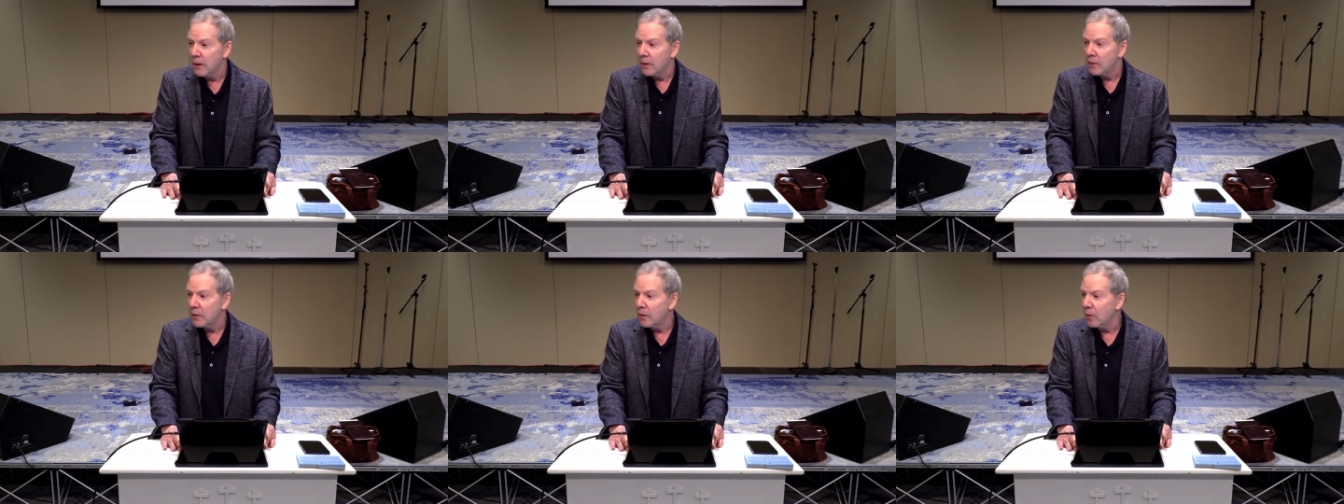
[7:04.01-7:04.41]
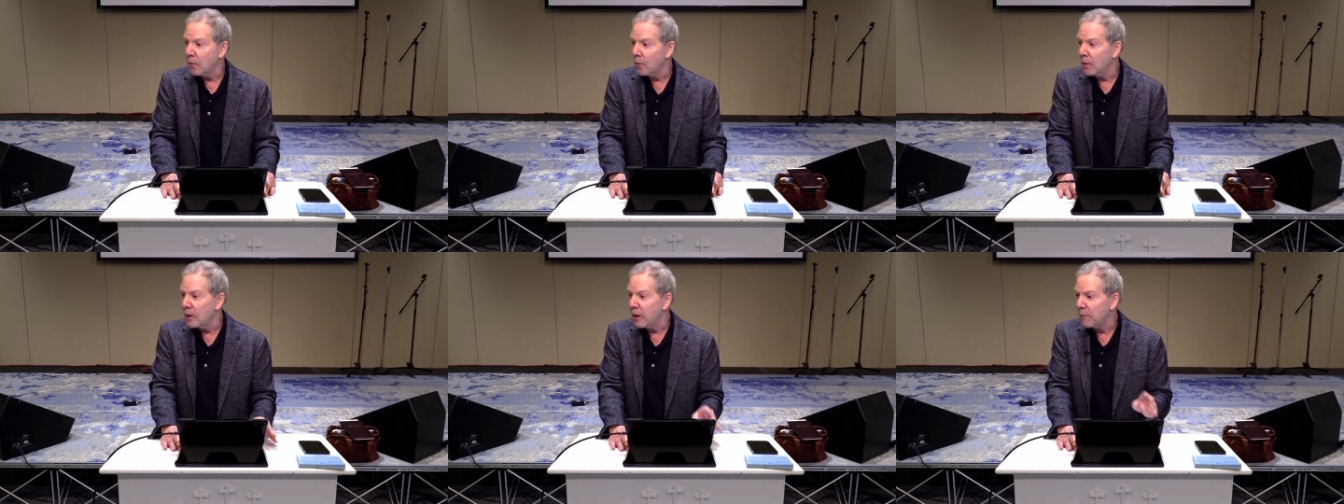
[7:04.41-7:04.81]

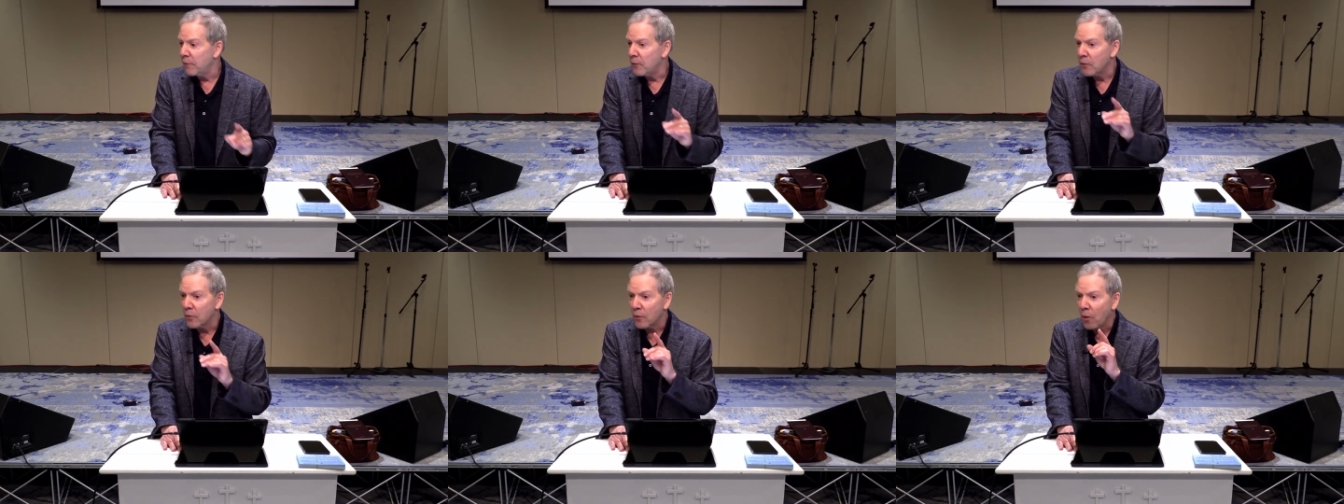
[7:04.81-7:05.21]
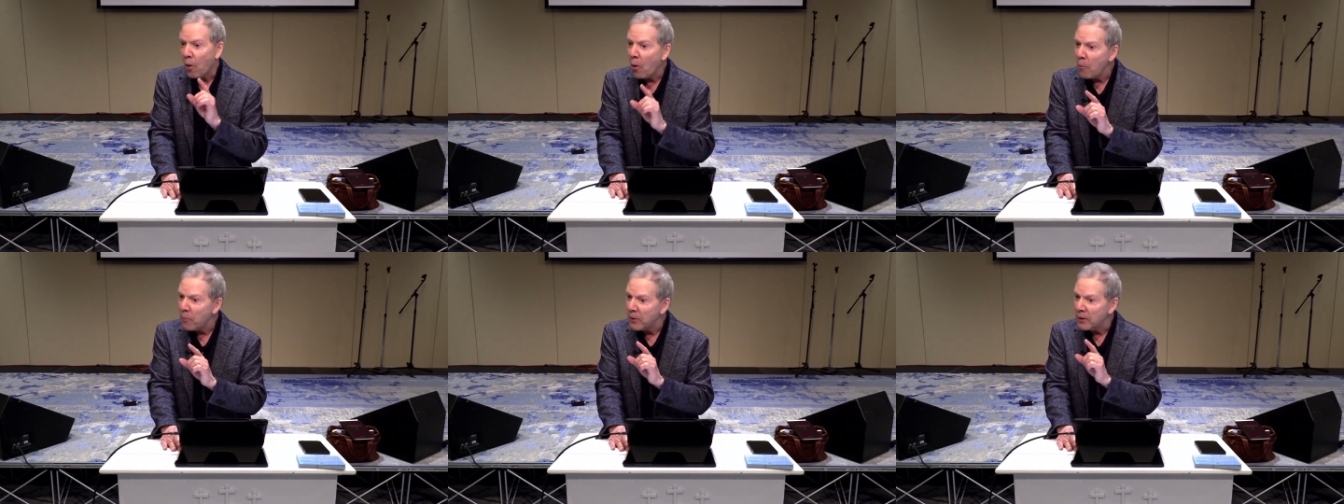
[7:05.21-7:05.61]
So if you're
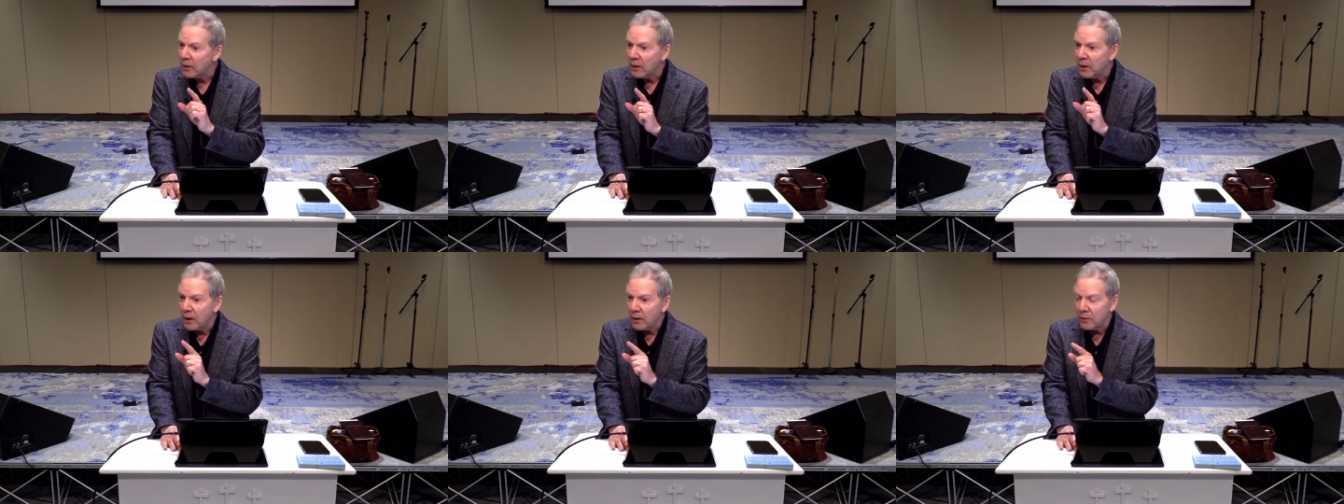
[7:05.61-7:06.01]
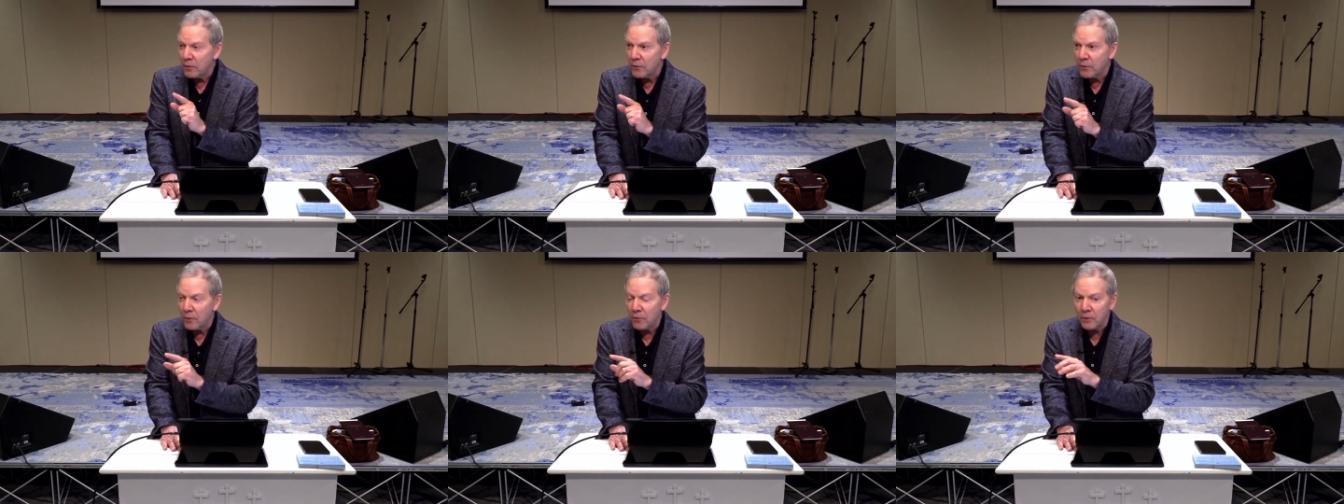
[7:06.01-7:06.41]
open to
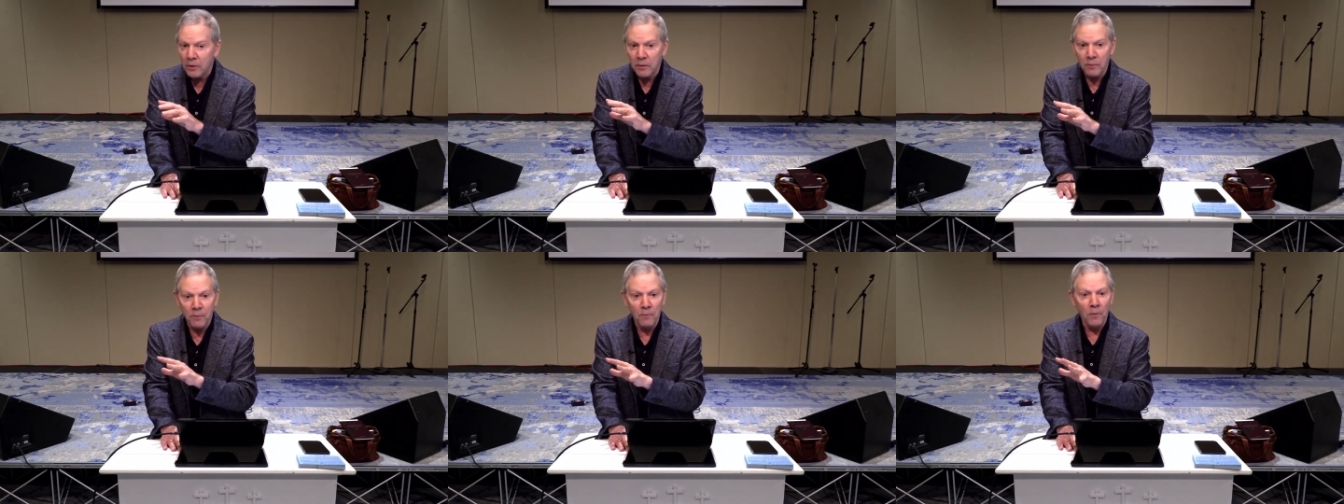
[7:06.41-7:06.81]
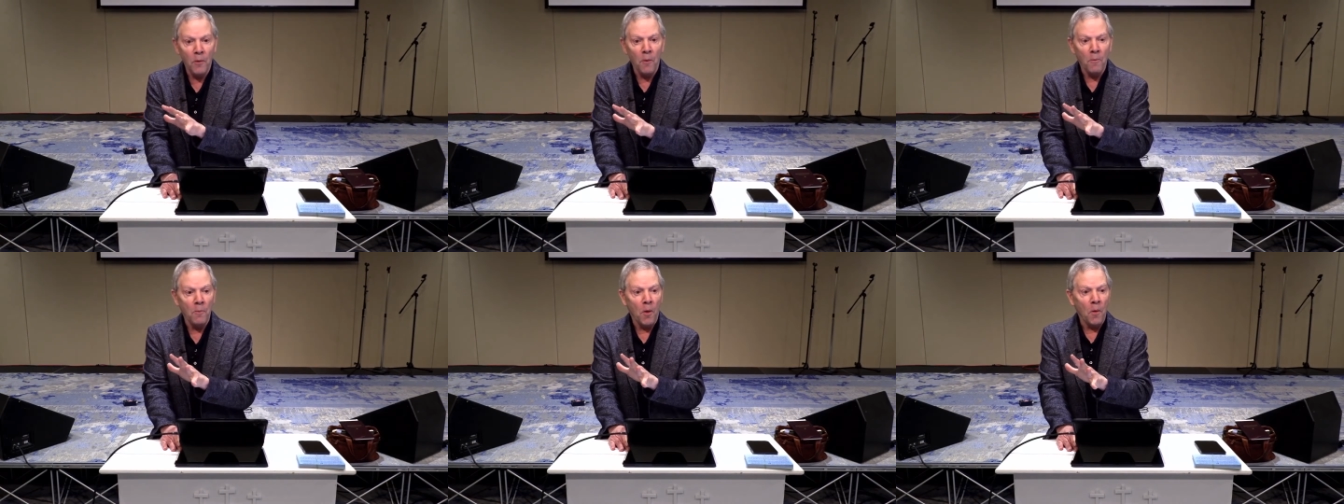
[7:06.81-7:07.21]
those
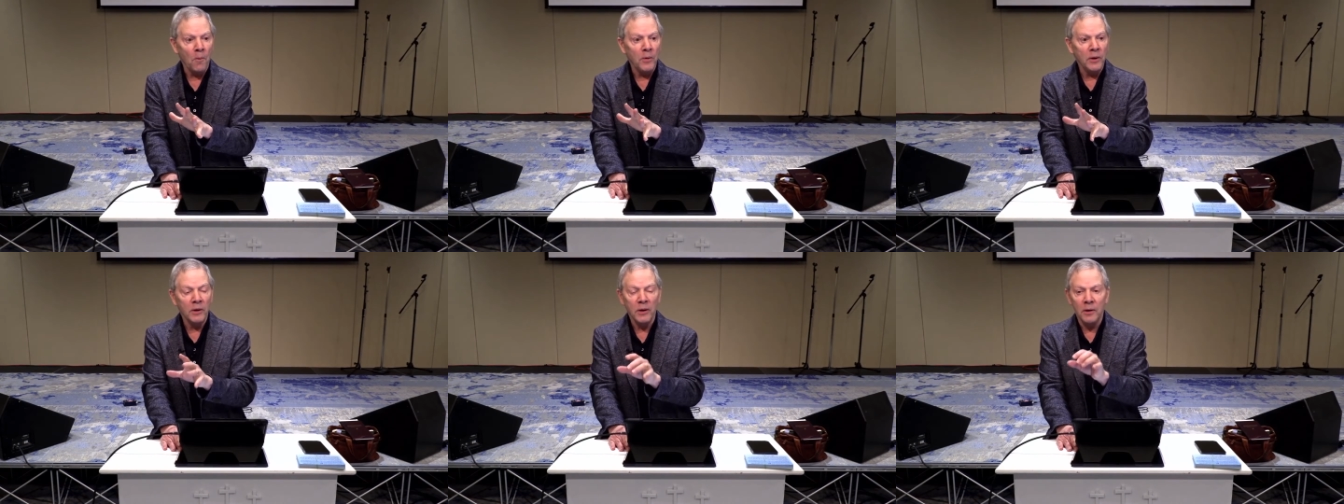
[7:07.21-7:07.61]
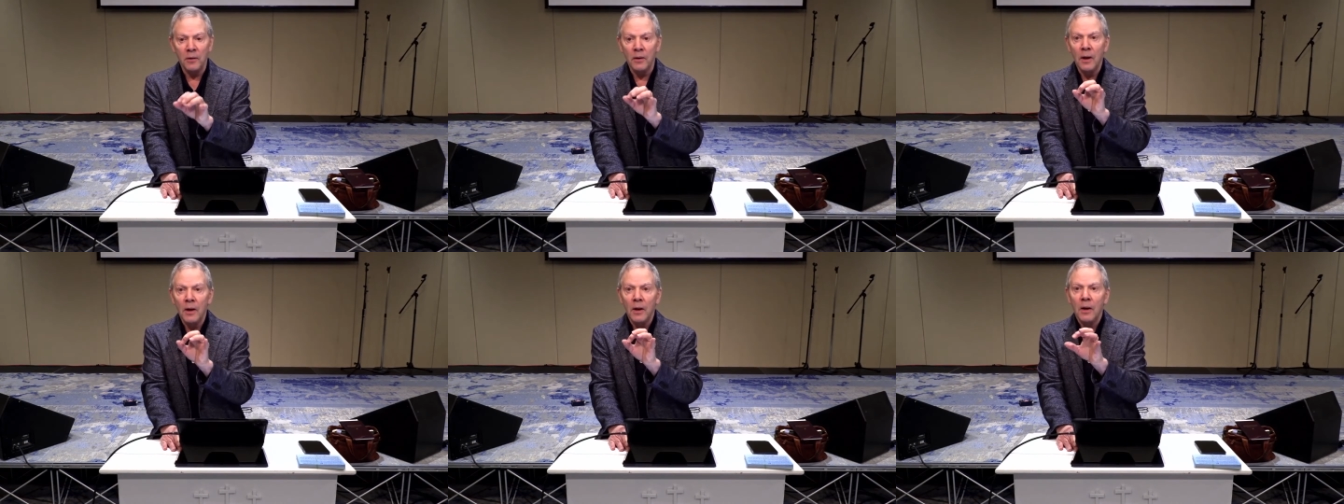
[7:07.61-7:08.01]
moments and